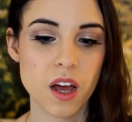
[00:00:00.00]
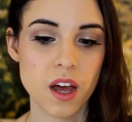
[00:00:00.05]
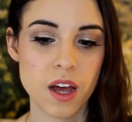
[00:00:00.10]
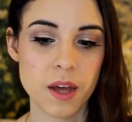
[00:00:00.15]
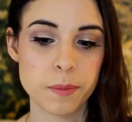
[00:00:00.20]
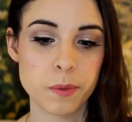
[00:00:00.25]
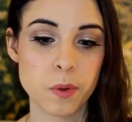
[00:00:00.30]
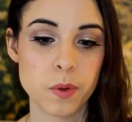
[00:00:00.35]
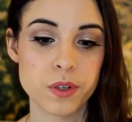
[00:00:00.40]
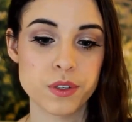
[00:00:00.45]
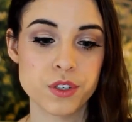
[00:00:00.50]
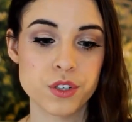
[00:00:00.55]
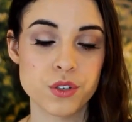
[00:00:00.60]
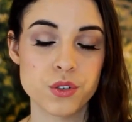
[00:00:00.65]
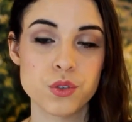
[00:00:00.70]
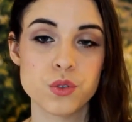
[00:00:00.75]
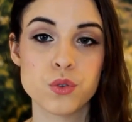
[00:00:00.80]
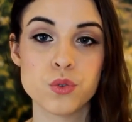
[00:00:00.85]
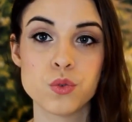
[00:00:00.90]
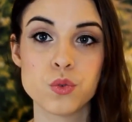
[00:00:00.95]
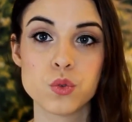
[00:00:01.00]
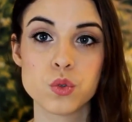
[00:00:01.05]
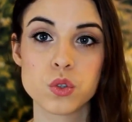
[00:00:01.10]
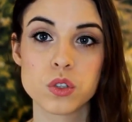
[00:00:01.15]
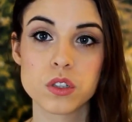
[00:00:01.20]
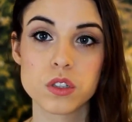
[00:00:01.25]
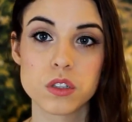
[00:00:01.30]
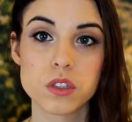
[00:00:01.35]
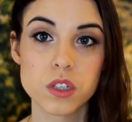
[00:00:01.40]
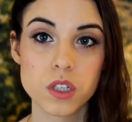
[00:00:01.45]
I'm going to
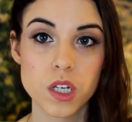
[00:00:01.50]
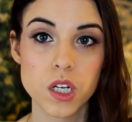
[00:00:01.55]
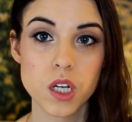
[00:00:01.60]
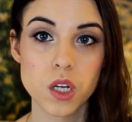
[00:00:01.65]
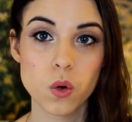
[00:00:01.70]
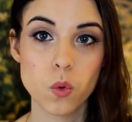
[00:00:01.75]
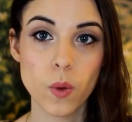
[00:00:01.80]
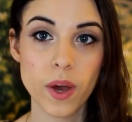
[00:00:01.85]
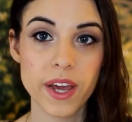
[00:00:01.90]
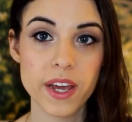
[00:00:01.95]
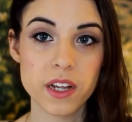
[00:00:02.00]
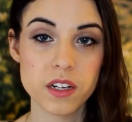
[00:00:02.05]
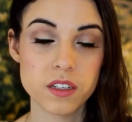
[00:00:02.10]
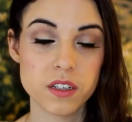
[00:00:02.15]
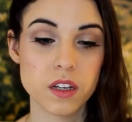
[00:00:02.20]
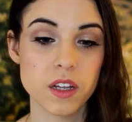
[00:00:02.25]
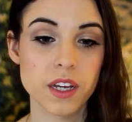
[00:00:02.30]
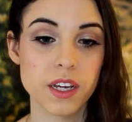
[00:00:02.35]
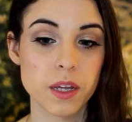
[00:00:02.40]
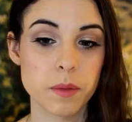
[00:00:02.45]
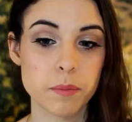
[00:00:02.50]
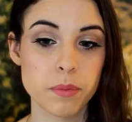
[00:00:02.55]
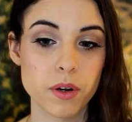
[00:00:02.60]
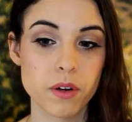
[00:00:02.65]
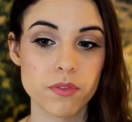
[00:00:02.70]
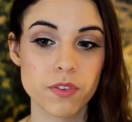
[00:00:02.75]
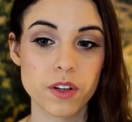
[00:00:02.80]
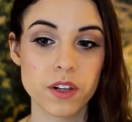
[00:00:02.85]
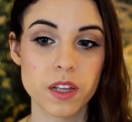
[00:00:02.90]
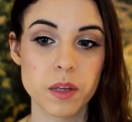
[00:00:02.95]
wait until I can
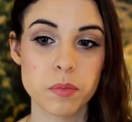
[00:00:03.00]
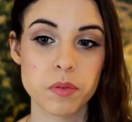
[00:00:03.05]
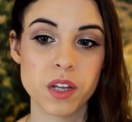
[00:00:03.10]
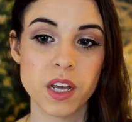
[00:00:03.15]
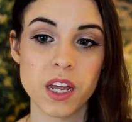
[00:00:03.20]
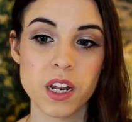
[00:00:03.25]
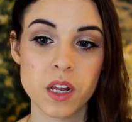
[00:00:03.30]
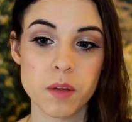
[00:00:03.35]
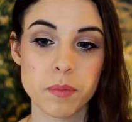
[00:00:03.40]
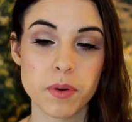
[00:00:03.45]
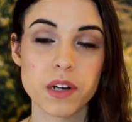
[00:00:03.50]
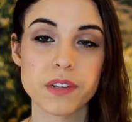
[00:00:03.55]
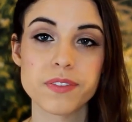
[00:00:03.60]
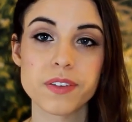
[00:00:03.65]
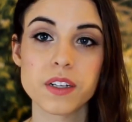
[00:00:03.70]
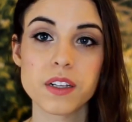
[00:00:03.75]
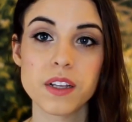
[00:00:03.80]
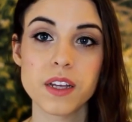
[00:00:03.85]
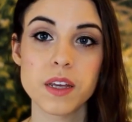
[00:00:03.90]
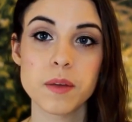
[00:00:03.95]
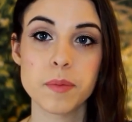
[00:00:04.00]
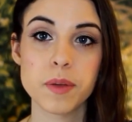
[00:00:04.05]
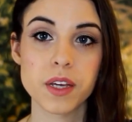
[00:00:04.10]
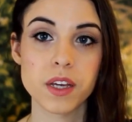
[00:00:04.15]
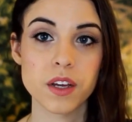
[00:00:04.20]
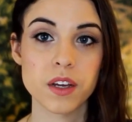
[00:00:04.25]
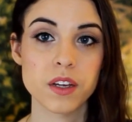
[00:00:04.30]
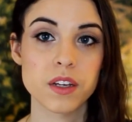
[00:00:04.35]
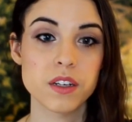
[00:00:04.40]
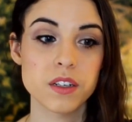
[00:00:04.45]
perfectly plan it perfectly,
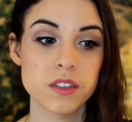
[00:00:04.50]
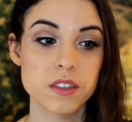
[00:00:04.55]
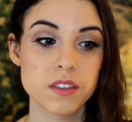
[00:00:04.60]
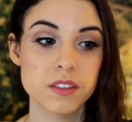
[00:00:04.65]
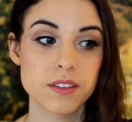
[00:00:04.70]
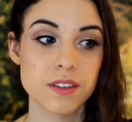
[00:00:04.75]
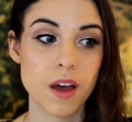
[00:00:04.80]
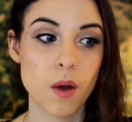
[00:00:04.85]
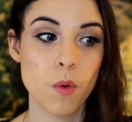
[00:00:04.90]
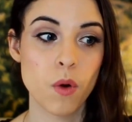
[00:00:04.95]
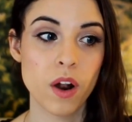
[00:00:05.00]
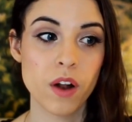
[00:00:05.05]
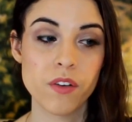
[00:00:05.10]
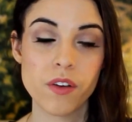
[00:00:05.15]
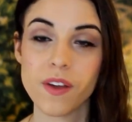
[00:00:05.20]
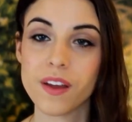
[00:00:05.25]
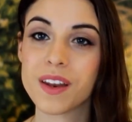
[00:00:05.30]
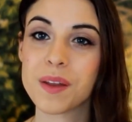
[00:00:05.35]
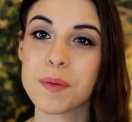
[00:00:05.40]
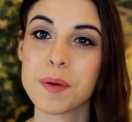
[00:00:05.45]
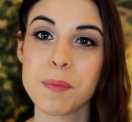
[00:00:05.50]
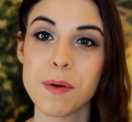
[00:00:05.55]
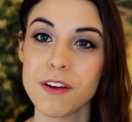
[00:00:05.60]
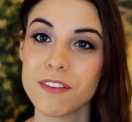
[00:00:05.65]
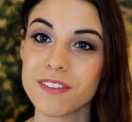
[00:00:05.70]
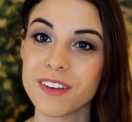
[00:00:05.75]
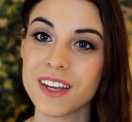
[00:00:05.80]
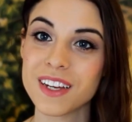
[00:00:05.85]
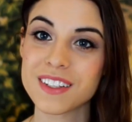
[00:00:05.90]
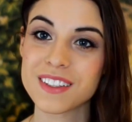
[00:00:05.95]
because I want everything to be
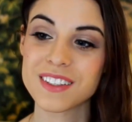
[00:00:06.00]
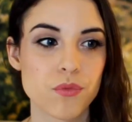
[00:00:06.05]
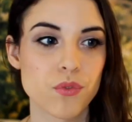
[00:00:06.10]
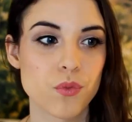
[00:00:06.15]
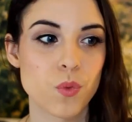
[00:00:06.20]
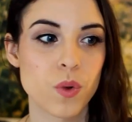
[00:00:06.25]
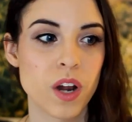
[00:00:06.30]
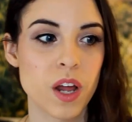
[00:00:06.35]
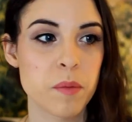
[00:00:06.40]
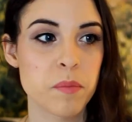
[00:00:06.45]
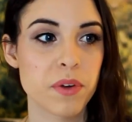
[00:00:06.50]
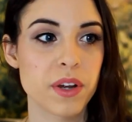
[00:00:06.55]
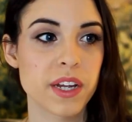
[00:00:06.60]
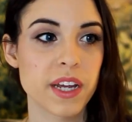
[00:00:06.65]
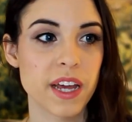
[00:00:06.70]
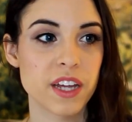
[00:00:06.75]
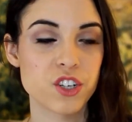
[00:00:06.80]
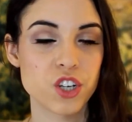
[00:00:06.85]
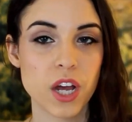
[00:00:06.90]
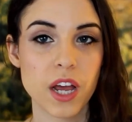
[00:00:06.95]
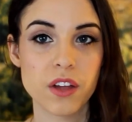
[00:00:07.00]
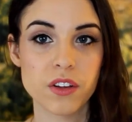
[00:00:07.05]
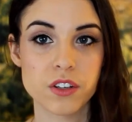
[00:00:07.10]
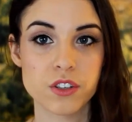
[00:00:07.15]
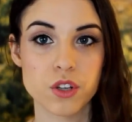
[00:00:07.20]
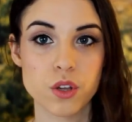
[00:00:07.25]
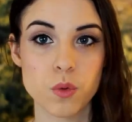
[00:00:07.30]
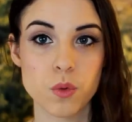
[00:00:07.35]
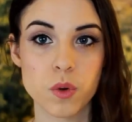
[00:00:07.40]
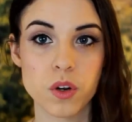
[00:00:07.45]
perfect when I bring a child
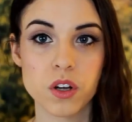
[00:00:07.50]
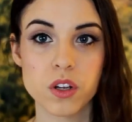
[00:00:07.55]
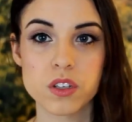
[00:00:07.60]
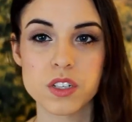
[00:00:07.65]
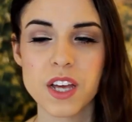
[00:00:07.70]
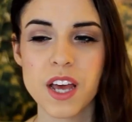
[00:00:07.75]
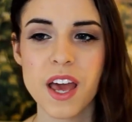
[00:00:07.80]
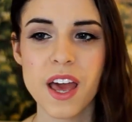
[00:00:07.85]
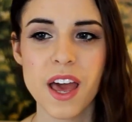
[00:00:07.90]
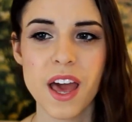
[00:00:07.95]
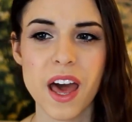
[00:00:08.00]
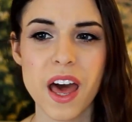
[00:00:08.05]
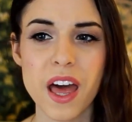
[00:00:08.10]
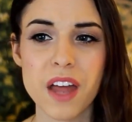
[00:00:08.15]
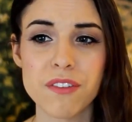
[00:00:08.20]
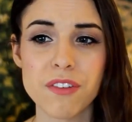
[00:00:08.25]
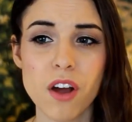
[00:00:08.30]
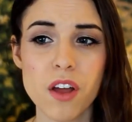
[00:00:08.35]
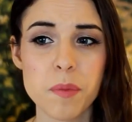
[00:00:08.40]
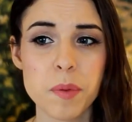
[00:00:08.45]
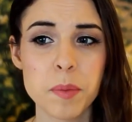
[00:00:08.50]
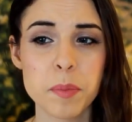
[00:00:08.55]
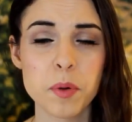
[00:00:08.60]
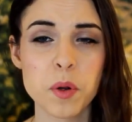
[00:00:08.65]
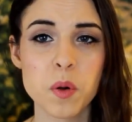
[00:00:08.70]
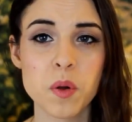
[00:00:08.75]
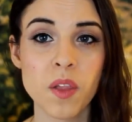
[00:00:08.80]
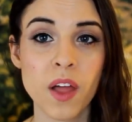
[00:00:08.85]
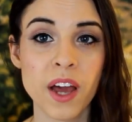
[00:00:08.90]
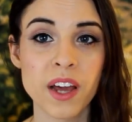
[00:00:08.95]
into the world. And for all the people
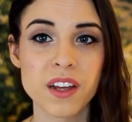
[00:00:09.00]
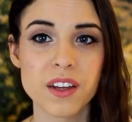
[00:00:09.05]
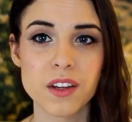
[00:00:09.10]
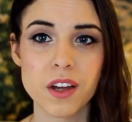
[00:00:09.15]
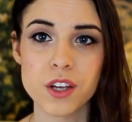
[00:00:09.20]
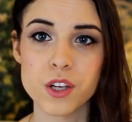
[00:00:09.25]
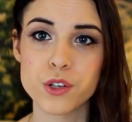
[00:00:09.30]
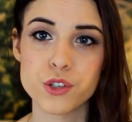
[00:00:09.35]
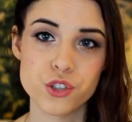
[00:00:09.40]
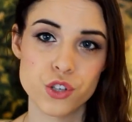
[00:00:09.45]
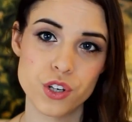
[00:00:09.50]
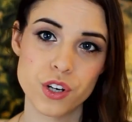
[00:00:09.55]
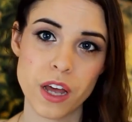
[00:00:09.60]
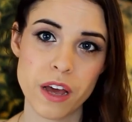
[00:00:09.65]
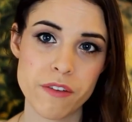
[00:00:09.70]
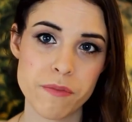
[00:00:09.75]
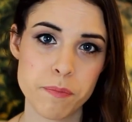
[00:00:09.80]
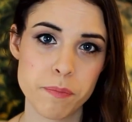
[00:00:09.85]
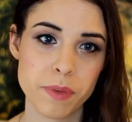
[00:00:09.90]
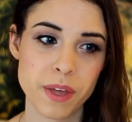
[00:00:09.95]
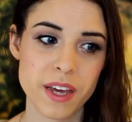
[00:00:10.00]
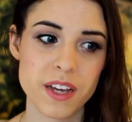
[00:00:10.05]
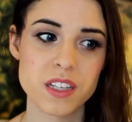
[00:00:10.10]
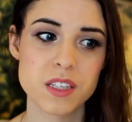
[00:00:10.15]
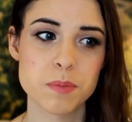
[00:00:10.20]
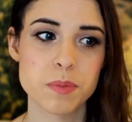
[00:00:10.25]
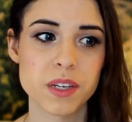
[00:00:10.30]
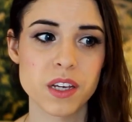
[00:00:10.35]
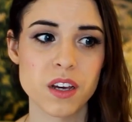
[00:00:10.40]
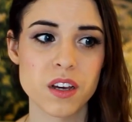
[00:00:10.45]
who are like, you shouldn't have
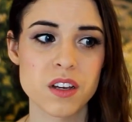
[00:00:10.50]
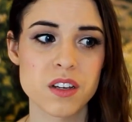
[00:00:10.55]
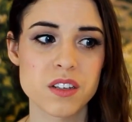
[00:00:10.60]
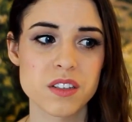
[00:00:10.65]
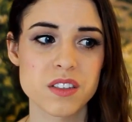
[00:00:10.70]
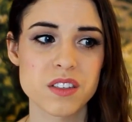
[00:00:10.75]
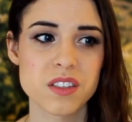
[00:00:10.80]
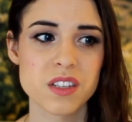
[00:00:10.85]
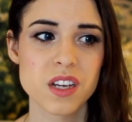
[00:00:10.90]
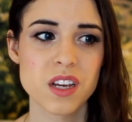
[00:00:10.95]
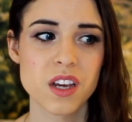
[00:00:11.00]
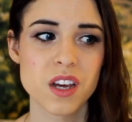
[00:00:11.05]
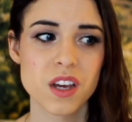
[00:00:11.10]
kids because